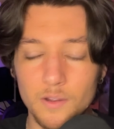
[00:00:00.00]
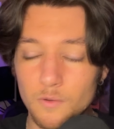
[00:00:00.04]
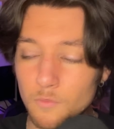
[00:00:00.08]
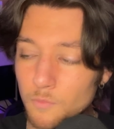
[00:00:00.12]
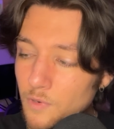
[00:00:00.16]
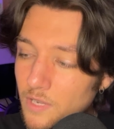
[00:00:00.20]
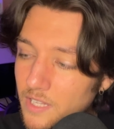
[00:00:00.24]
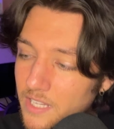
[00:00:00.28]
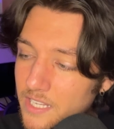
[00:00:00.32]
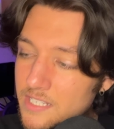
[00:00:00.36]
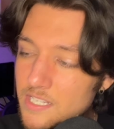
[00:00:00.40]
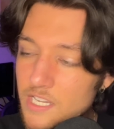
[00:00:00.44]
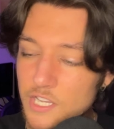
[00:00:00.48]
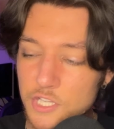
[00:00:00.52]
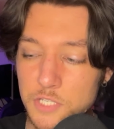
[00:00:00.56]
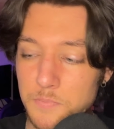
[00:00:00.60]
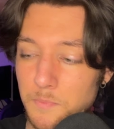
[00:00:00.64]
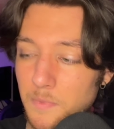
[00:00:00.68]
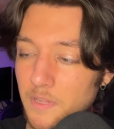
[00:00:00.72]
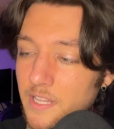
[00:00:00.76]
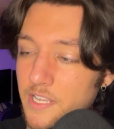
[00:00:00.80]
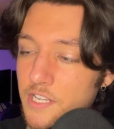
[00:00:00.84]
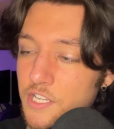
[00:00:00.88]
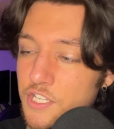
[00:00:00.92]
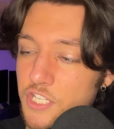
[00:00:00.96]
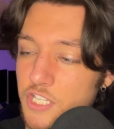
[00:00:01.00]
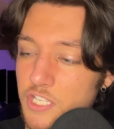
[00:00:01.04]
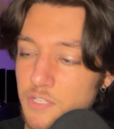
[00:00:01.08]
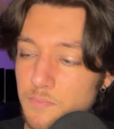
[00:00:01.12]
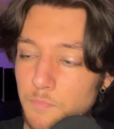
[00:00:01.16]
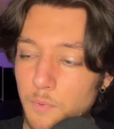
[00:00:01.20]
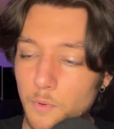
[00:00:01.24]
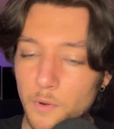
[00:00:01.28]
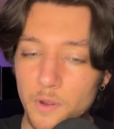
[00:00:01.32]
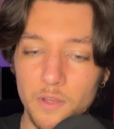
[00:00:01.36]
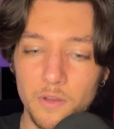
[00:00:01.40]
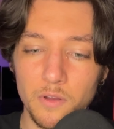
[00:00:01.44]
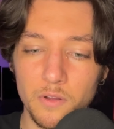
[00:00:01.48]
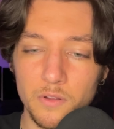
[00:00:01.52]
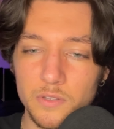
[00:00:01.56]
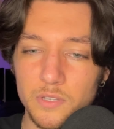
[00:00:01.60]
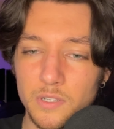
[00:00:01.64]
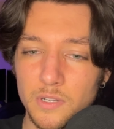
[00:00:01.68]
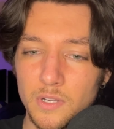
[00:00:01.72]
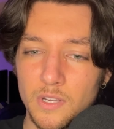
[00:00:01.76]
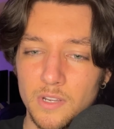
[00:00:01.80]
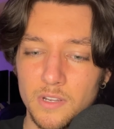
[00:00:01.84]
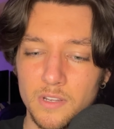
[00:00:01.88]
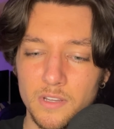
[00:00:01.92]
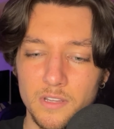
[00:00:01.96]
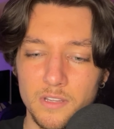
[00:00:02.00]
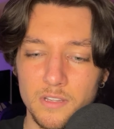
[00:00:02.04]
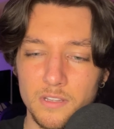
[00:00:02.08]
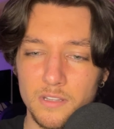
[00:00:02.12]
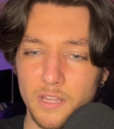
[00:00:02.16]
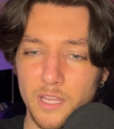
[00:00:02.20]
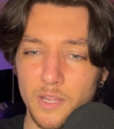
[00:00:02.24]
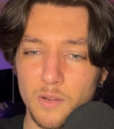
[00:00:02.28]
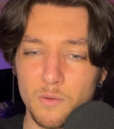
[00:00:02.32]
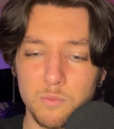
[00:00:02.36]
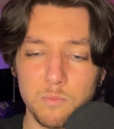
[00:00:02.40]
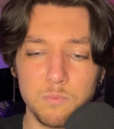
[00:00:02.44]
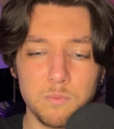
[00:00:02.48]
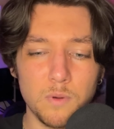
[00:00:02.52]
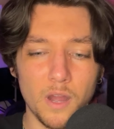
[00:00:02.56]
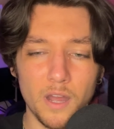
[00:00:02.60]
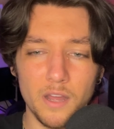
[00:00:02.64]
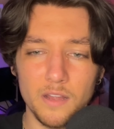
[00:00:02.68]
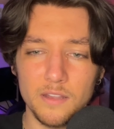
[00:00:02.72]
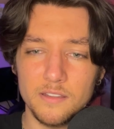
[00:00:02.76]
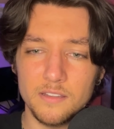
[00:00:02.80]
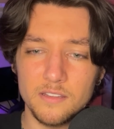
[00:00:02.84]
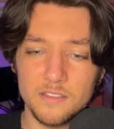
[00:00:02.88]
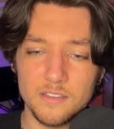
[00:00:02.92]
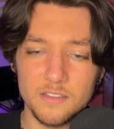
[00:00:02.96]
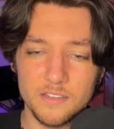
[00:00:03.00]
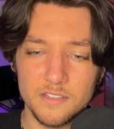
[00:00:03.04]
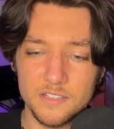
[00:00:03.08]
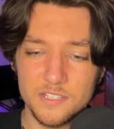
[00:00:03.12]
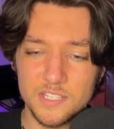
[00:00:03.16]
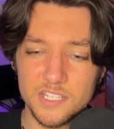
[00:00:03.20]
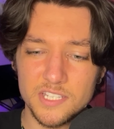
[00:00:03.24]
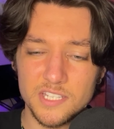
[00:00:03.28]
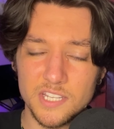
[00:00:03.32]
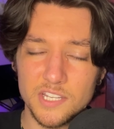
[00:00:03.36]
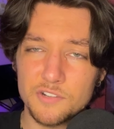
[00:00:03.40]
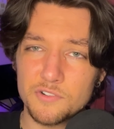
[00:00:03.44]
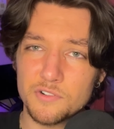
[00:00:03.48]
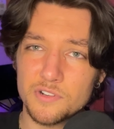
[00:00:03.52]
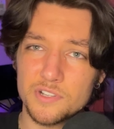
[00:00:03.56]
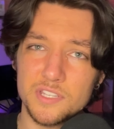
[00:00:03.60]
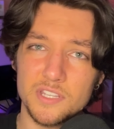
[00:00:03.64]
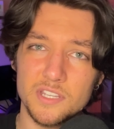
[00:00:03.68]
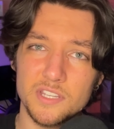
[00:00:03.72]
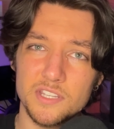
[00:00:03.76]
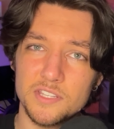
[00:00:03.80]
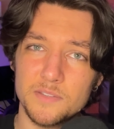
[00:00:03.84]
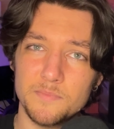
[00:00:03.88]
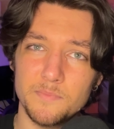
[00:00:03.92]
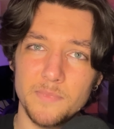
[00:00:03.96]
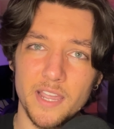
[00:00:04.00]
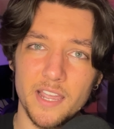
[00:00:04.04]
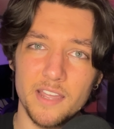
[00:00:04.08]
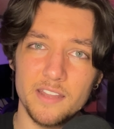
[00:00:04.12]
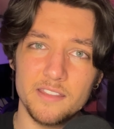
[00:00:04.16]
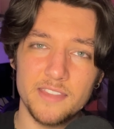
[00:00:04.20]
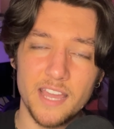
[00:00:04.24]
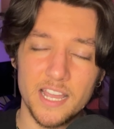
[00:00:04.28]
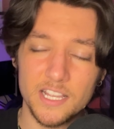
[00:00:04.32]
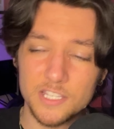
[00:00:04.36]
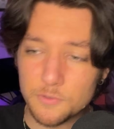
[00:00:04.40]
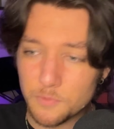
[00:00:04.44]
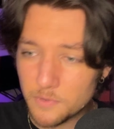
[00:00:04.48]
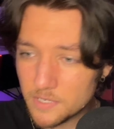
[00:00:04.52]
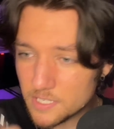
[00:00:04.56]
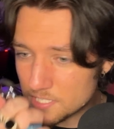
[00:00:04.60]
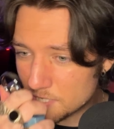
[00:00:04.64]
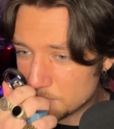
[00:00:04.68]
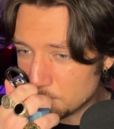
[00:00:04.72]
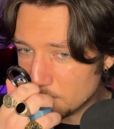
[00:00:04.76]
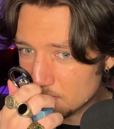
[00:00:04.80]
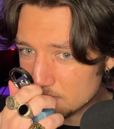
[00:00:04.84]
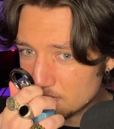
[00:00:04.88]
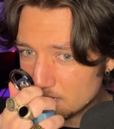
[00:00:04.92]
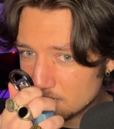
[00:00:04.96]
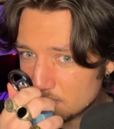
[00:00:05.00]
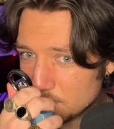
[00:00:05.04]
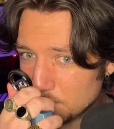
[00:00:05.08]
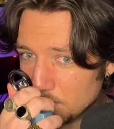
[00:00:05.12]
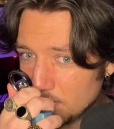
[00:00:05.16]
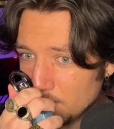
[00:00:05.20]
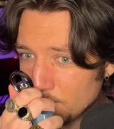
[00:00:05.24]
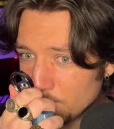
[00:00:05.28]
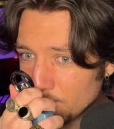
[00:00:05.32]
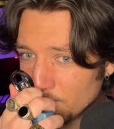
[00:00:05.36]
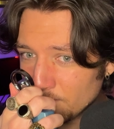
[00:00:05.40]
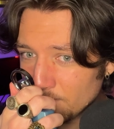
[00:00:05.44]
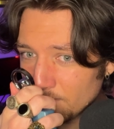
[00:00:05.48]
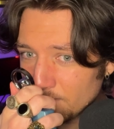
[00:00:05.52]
It really does smell like spoiled, like rotten citruses, man. That's what it smells like to me.